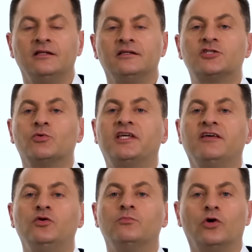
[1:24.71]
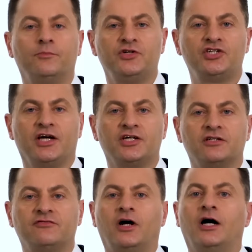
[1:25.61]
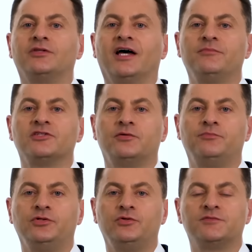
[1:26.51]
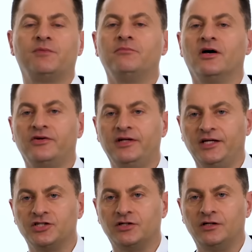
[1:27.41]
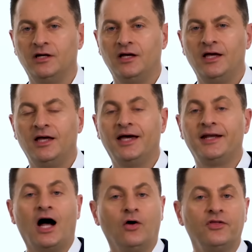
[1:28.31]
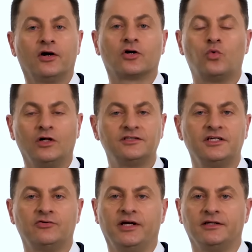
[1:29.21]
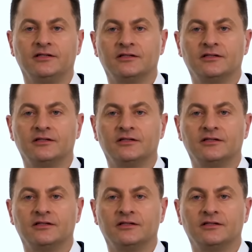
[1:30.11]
This will give you more appreciation for how diamonds are produced by Mother Nature and how they are quality graded.